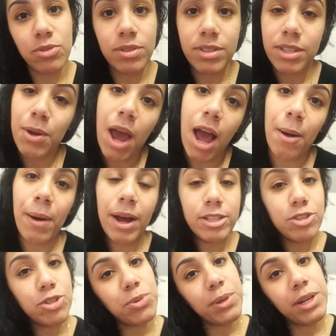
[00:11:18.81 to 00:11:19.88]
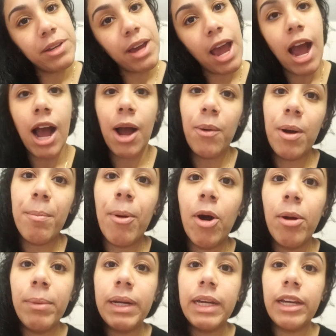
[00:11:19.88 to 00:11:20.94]
you can see how I do it and how I
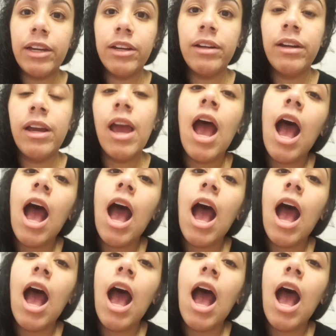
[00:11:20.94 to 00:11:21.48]
part my hair.